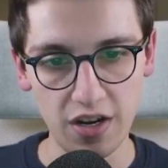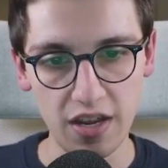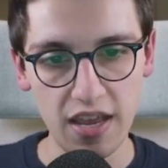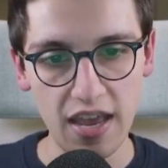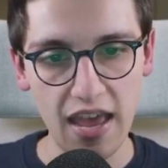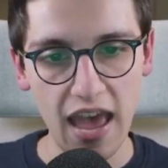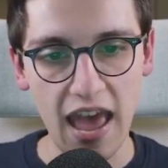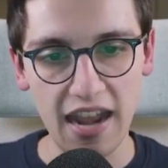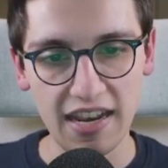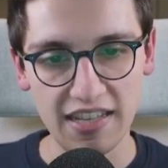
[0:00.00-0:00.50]

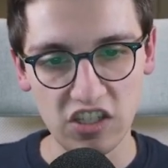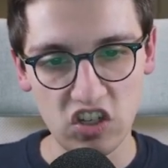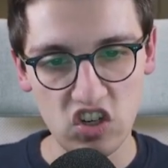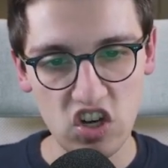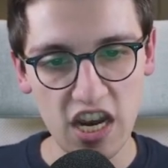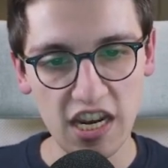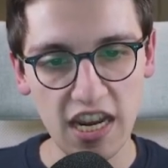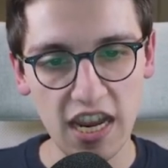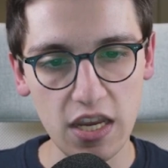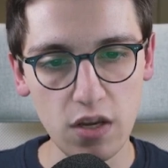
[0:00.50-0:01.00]
And this
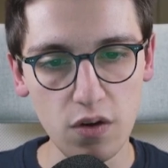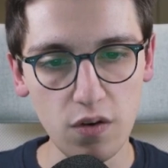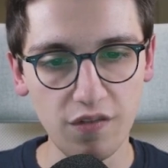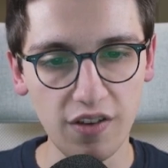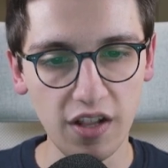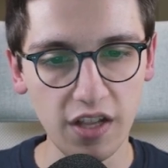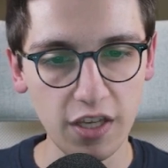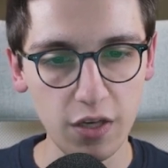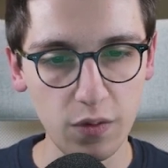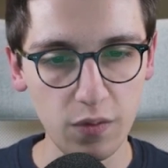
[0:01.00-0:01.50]
JKU
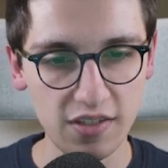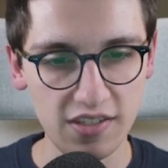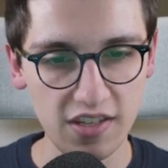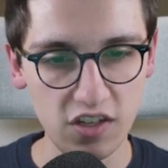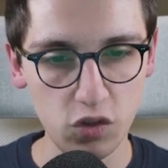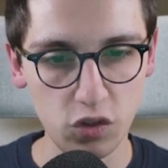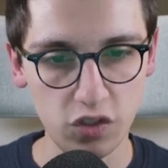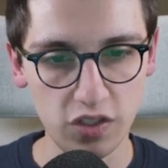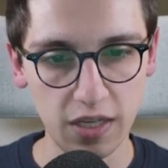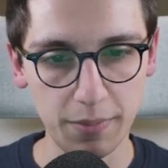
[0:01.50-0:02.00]
value is
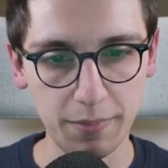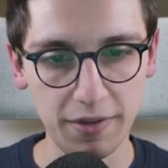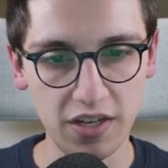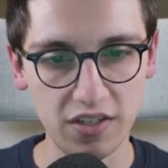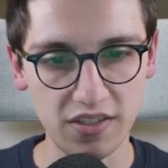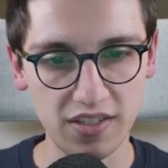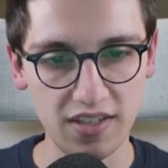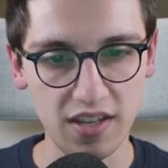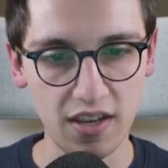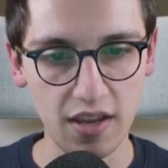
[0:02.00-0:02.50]
interesting because
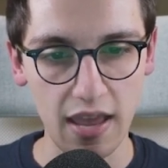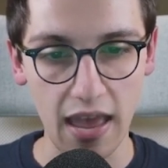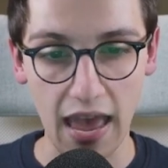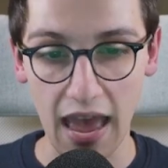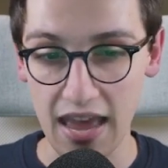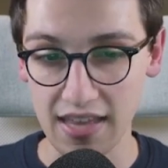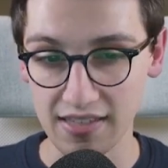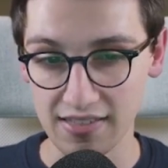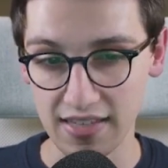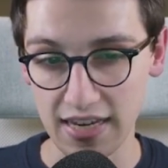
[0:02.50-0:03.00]
it
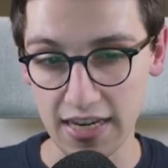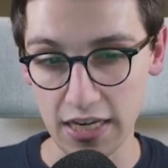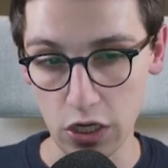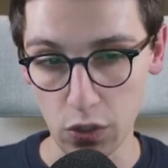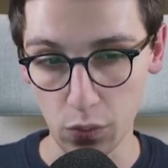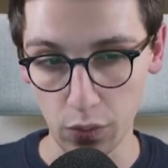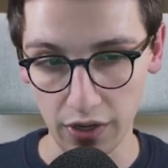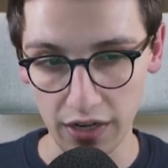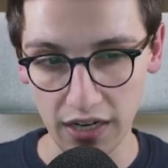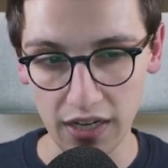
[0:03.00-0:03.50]
has a
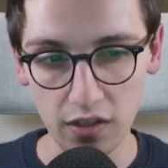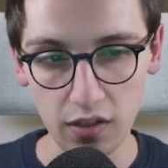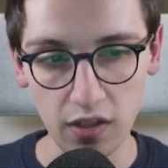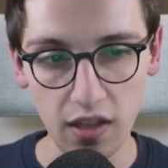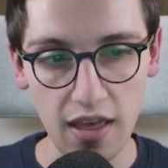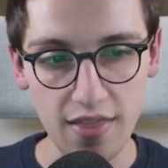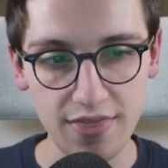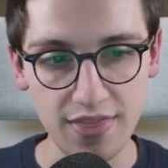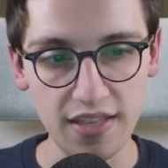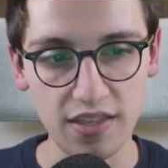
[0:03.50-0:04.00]
URL
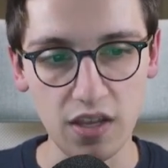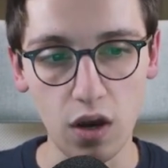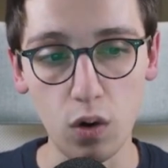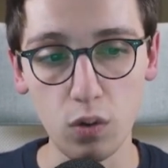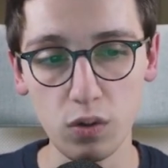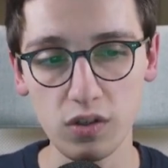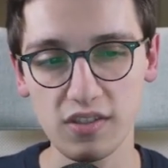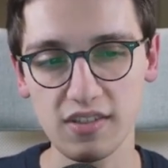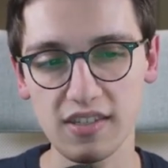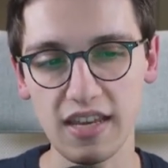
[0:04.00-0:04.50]
that
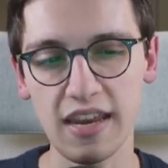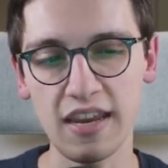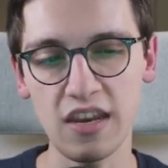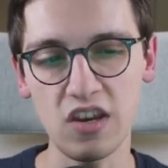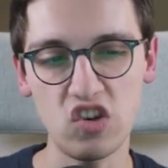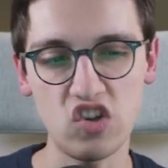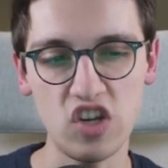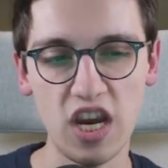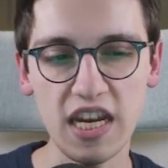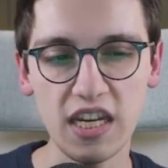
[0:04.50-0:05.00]
hosts a
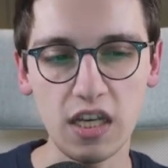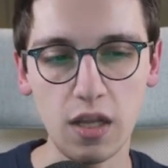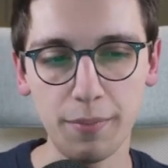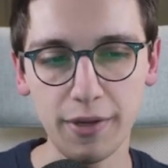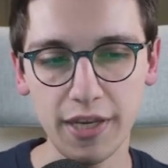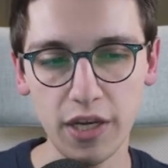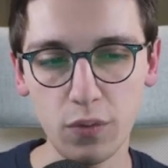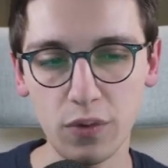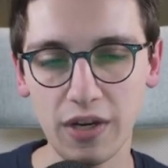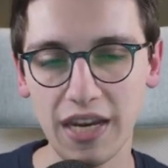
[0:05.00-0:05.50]

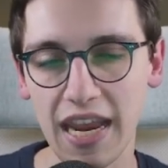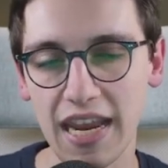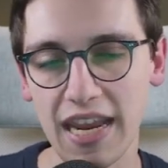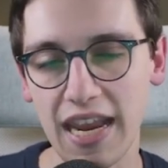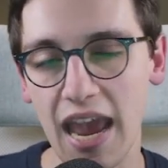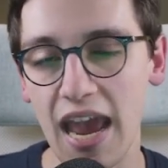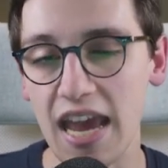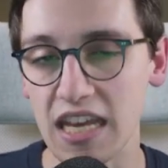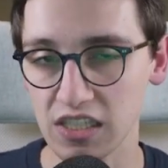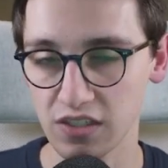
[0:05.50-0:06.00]

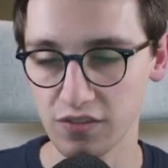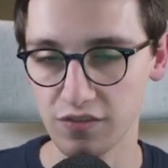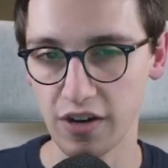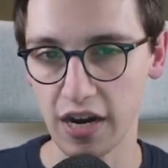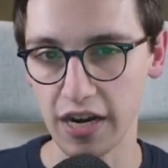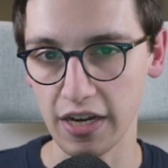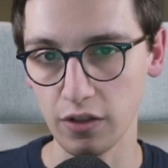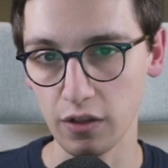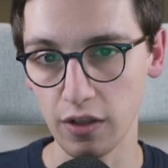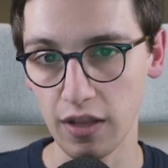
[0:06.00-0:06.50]
JWKS
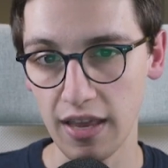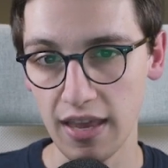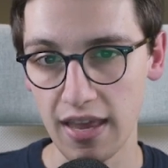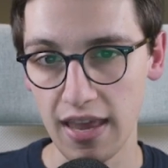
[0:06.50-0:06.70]
file.